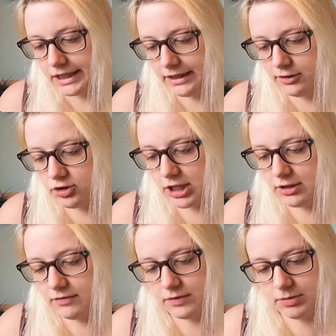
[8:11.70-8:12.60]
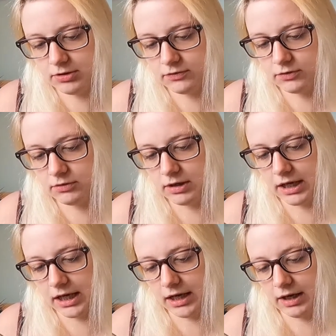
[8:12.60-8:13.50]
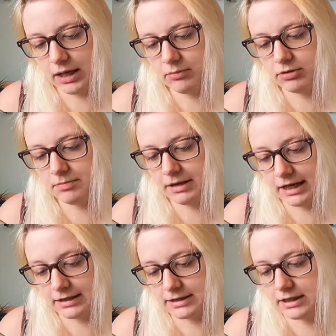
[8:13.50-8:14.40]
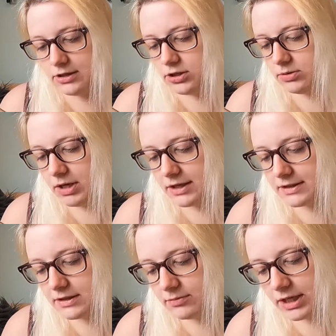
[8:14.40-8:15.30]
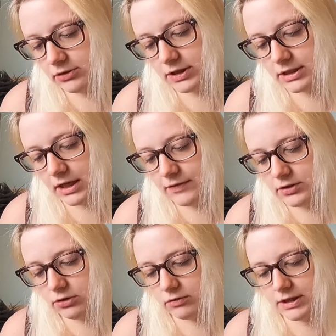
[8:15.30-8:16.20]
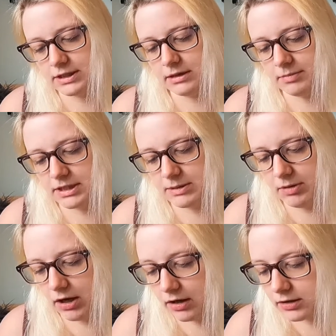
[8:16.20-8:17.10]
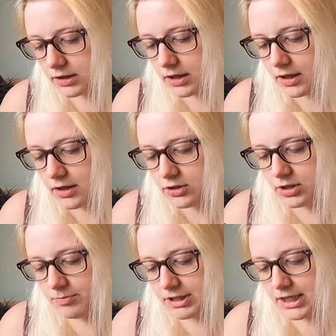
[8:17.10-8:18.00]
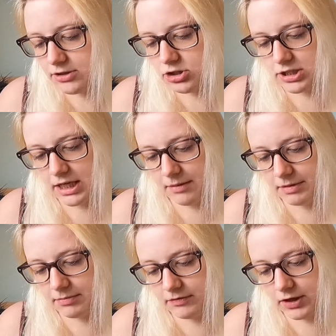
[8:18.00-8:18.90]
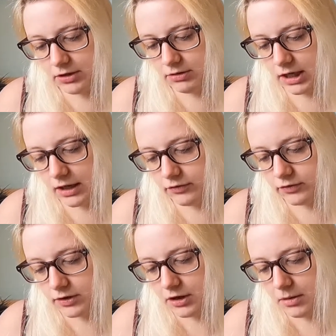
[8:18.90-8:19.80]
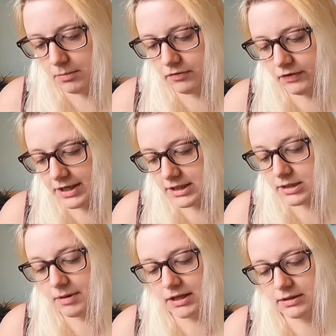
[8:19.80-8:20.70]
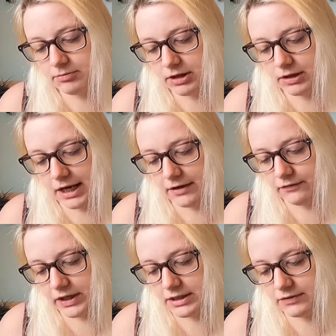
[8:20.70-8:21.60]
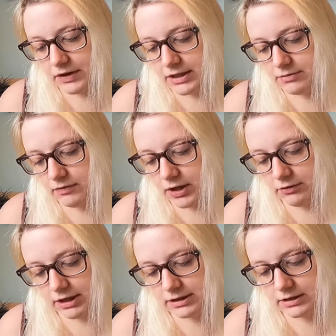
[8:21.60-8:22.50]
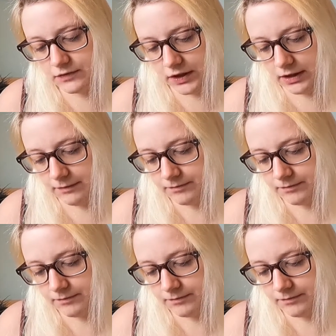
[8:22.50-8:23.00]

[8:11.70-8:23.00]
In the shadow of the beautiful Alhambra palaces, she works as a waitress serving tourists in a busy bar. She pretends she's happy with her new life, but fate is about to bring Kate face to face with her greatest fear.